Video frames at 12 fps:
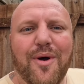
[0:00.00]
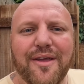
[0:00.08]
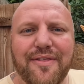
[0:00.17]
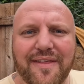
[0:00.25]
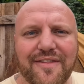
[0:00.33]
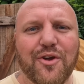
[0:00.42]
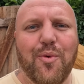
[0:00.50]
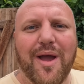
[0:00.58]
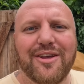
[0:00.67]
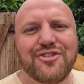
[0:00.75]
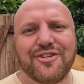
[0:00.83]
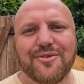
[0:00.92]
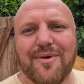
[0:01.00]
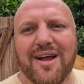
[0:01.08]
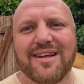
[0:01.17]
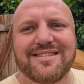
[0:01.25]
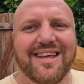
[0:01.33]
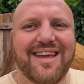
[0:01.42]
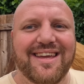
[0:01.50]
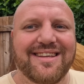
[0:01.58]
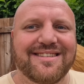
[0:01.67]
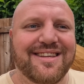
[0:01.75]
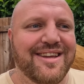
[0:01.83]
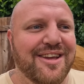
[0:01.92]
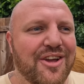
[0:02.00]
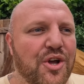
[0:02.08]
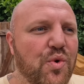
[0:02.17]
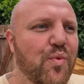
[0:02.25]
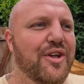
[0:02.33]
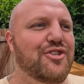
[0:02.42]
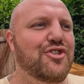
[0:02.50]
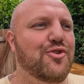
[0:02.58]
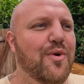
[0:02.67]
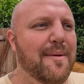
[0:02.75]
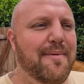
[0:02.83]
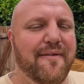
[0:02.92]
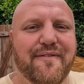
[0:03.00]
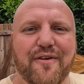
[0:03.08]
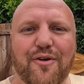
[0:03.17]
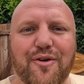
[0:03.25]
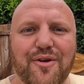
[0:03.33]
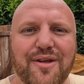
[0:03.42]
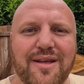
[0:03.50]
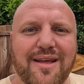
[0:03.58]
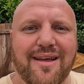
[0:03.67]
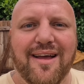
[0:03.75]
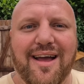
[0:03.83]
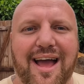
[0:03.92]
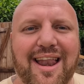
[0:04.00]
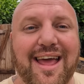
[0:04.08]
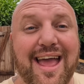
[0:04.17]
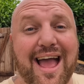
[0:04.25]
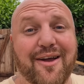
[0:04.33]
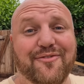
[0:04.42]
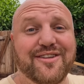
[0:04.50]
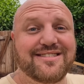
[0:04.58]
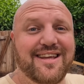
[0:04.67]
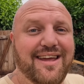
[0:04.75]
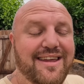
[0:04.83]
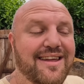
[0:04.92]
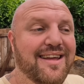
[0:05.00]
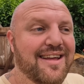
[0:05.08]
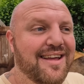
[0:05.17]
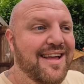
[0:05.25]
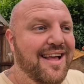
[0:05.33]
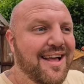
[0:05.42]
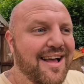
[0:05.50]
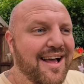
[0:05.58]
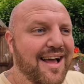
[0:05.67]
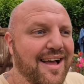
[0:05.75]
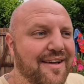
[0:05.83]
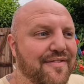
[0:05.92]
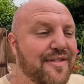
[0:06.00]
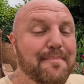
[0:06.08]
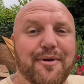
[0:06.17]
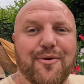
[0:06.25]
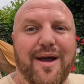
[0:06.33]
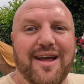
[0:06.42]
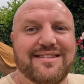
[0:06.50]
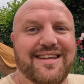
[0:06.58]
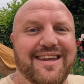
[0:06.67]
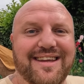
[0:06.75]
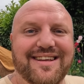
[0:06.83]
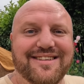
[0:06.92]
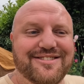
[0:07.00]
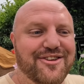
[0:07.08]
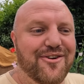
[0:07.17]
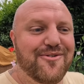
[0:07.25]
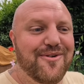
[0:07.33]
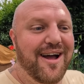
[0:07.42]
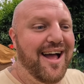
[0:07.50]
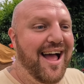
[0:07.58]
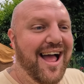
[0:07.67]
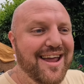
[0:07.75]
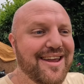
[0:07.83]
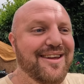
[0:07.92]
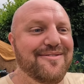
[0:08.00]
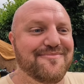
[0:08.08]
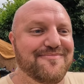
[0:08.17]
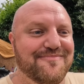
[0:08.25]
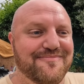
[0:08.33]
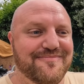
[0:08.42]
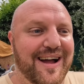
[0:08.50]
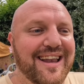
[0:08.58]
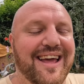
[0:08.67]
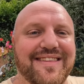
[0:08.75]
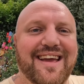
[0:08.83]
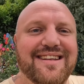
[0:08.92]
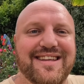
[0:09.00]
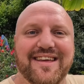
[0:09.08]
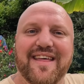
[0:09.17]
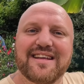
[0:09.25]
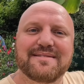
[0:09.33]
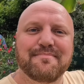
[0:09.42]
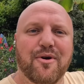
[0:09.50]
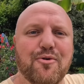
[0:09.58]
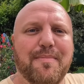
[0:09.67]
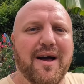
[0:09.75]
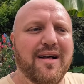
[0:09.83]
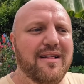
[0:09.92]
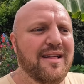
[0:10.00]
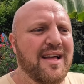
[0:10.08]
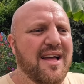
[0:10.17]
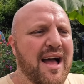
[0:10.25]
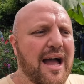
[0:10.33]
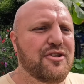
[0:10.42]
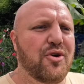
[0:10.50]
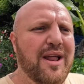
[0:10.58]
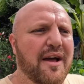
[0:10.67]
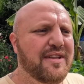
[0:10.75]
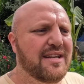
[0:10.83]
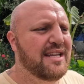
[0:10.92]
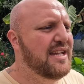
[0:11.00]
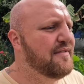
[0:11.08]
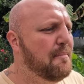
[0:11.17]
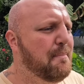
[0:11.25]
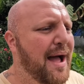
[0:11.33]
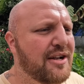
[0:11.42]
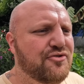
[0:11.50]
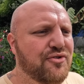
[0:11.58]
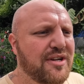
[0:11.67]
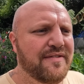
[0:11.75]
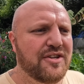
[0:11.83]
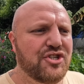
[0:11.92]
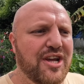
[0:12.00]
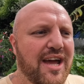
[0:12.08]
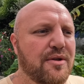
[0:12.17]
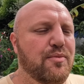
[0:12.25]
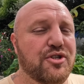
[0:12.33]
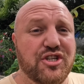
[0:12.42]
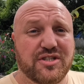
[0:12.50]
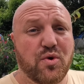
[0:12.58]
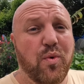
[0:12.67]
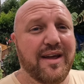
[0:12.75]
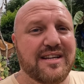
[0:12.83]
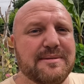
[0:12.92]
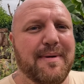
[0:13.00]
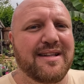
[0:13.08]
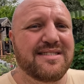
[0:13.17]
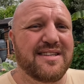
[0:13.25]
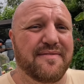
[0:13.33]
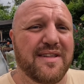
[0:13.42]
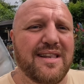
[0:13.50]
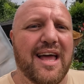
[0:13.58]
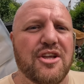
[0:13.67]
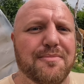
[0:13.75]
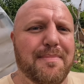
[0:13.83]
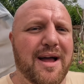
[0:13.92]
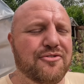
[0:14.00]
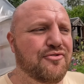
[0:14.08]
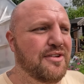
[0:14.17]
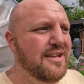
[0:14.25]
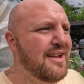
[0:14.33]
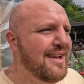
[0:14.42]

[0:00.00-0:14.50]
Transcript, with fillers: I think the question to ask is, which do I prefer? And I have to say, the Bluetti. So I I like the idea that it's mobile. I don't have to leave a battery in the shed, which is quite expensive, the leisure battery.